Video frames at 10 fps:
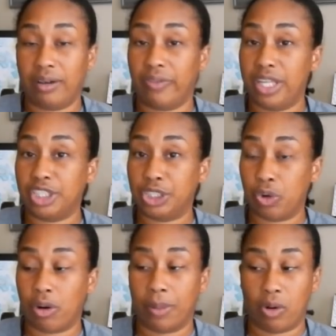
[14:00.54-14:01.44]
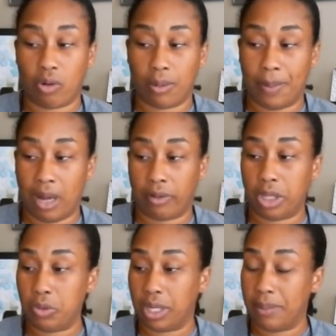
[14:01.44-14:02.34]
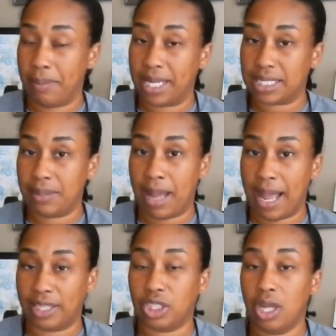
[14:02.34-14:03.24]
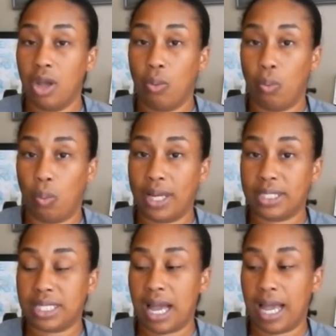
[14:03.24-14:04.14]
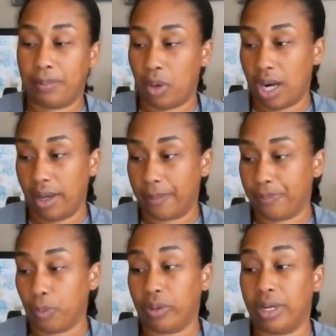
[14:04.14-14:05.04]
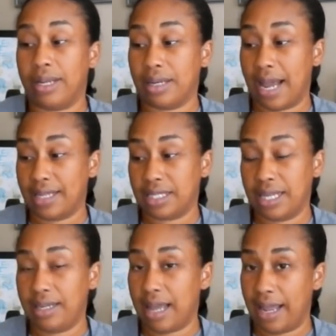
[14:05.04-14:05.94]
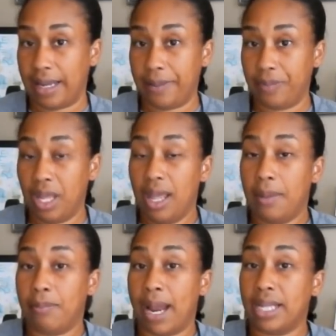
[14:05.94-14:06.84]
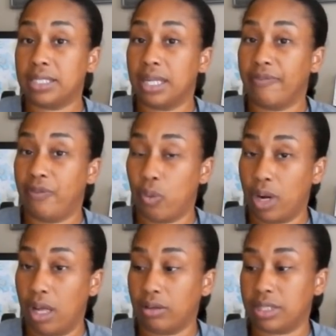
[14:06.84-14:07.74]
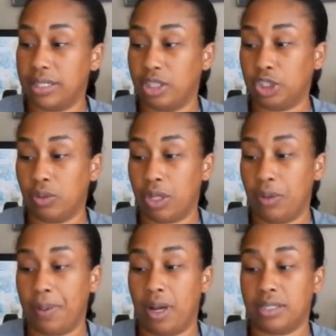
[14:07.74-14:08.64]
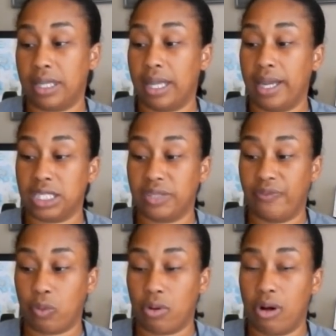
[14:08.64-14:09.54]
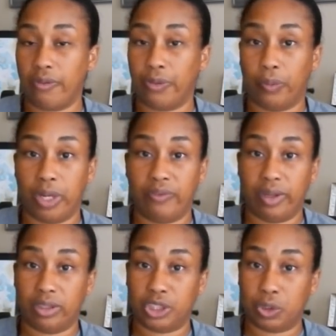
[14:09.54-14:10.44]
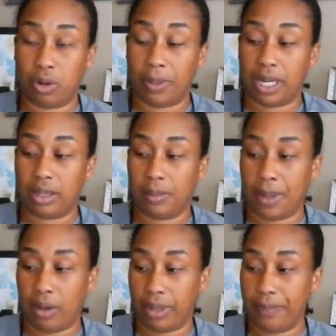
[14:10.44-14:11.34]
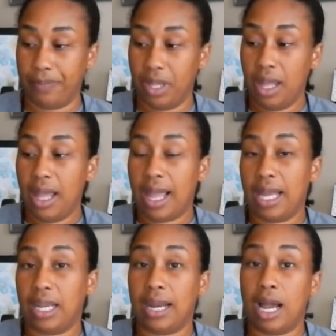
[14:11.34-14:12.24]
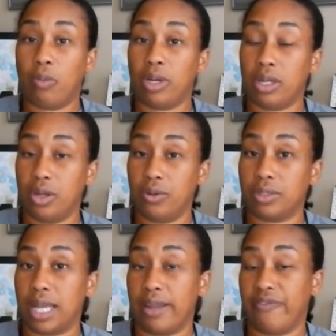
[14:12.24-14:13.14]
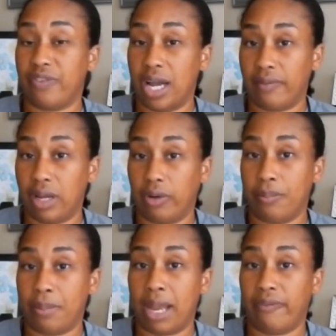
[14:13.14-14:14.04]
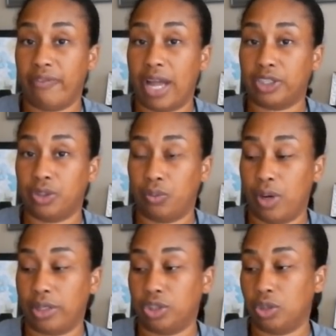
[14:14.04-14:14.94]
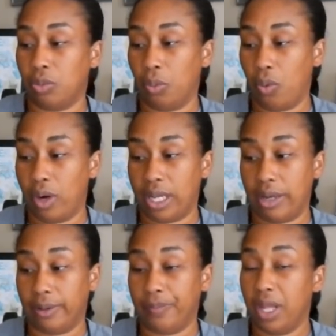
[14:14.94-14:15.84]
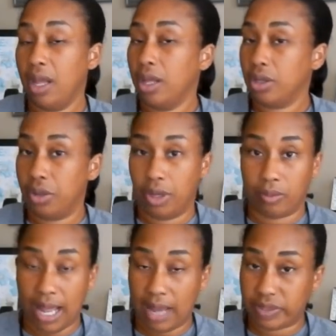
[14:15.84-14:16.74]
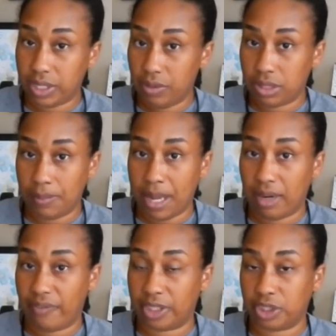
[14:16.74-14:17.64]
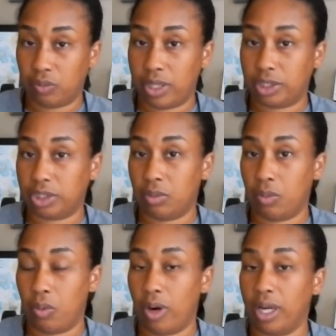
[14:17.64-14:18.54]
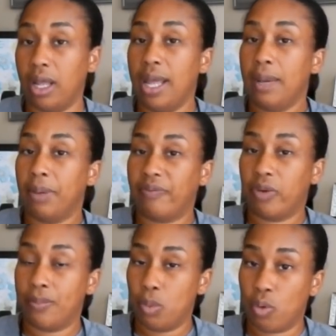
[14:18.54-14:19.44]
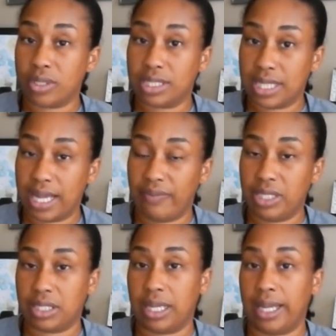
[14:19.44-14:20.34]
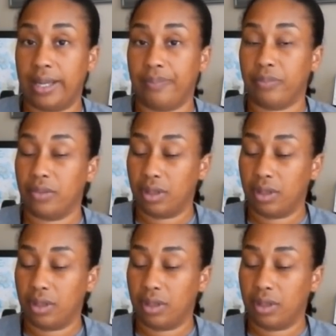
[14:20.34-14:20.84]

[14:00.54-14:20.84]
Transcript: of these Charmin or Bounty, you can mix and match one Tide product. We're at $19.80 minus $4 in digital coupons. Again, it's 4 off 3 for the Charmin and the Bounty. And then I would use a $5 manufactured register reward here. You don't have to use a manufactured register reward, but for more savings, again,